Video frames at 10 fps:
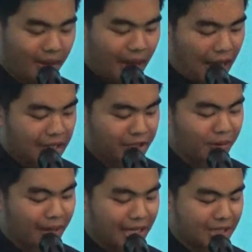as
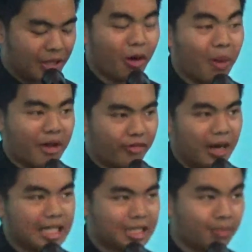soon as my
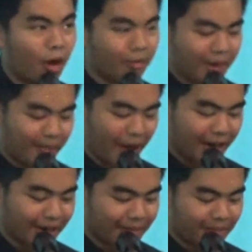friends mocked me
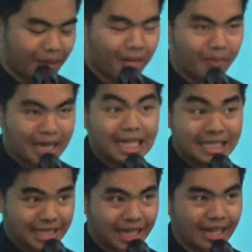about it. But
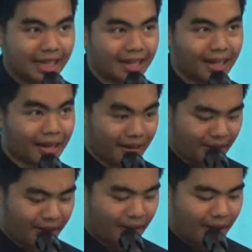he didn't.
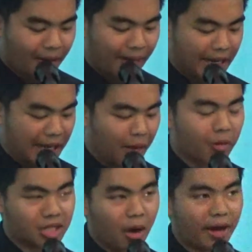Right? He
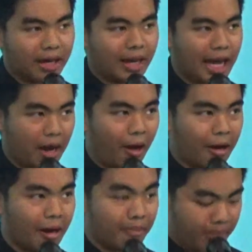goes on and
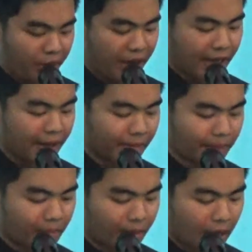on, building it,
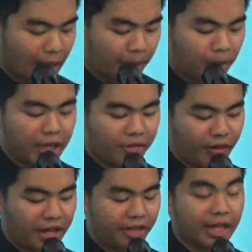putting
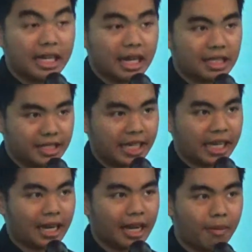faith in the
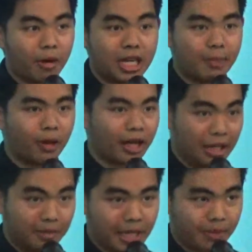unseen about the
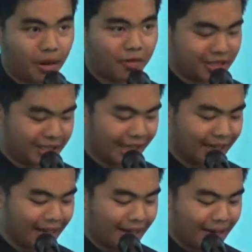apocalyptic prophecy.
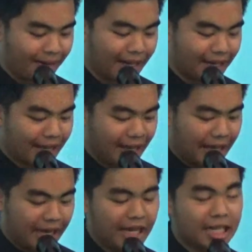Right?
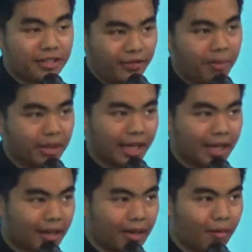He and his family
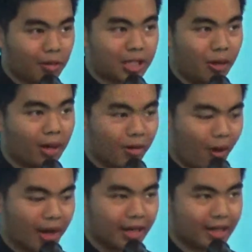was the only one,